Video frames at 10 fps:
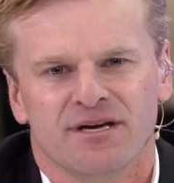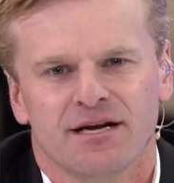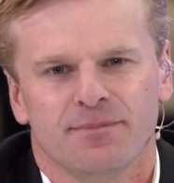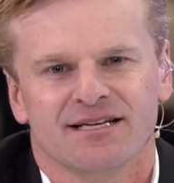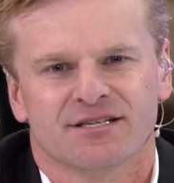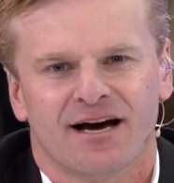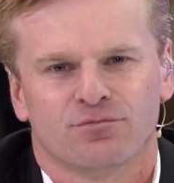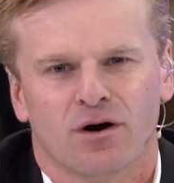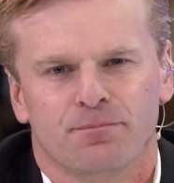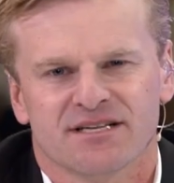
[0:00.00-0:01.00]
B two B
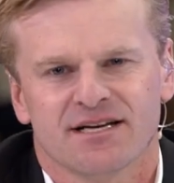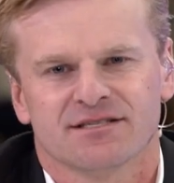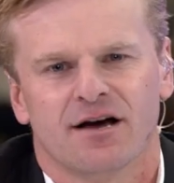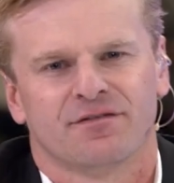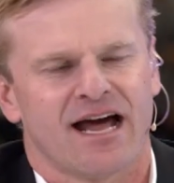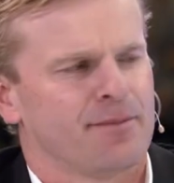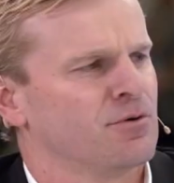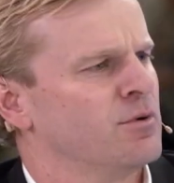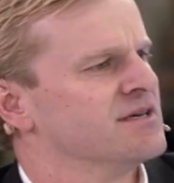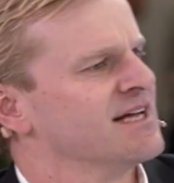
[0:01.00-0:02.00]
software business of
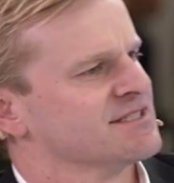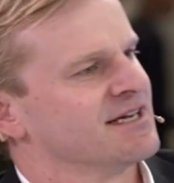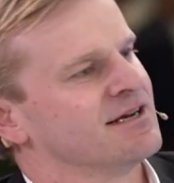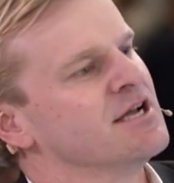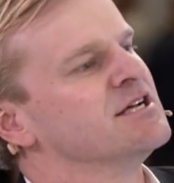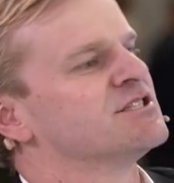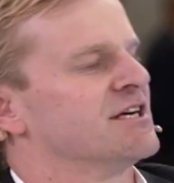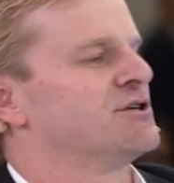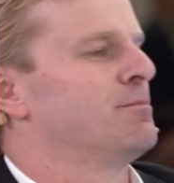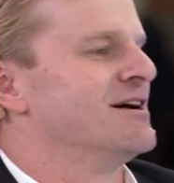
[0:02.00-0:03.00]
Capital One. Desikan,
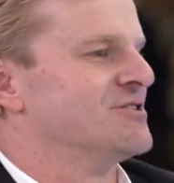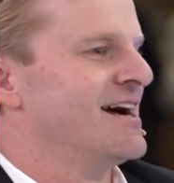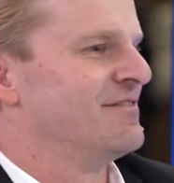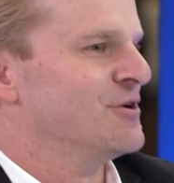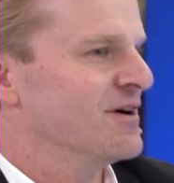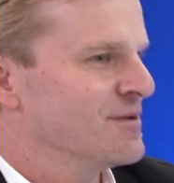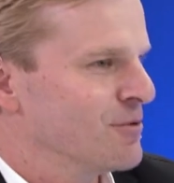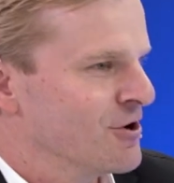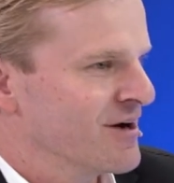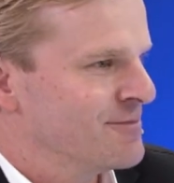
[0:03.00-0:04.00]
such a pleasure having you on the
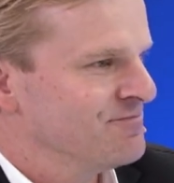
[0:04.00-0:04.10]
program.